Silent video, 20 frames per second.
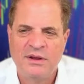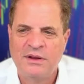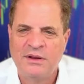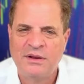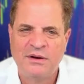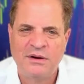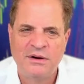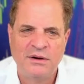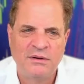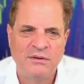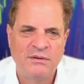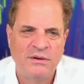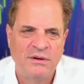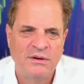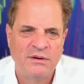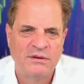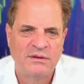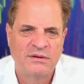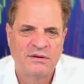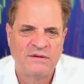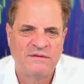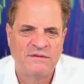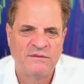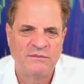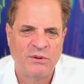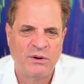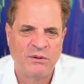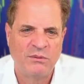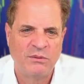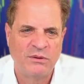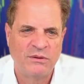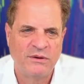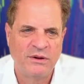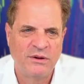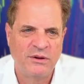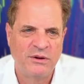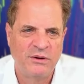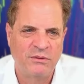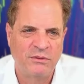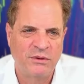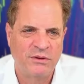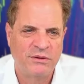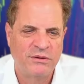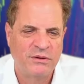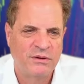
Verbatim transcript: you know, this is what we're dealing with.